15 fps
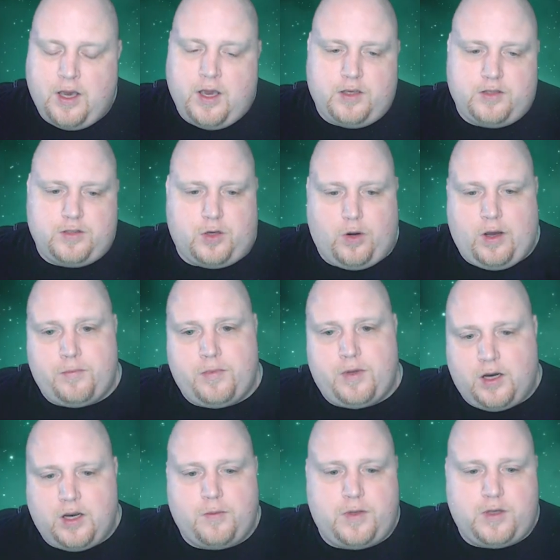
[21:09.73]
So I'm going
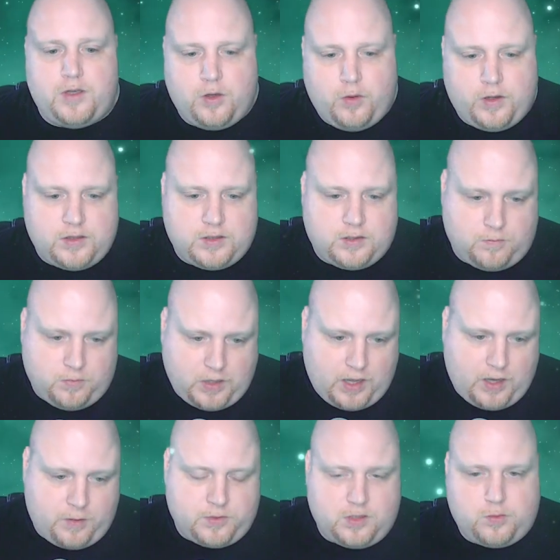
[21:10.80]
to be doing some
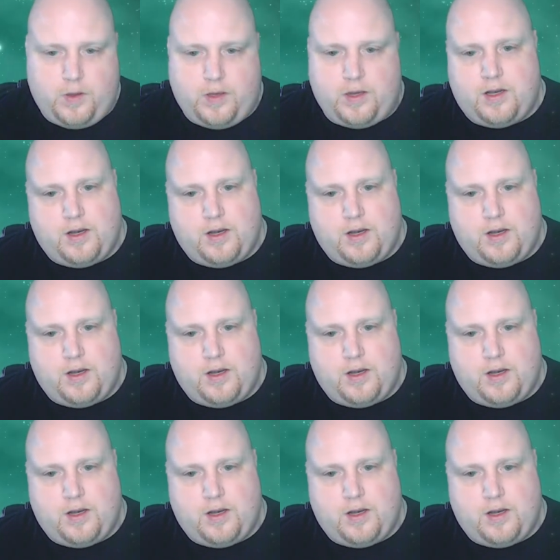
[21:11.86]
games this weekend.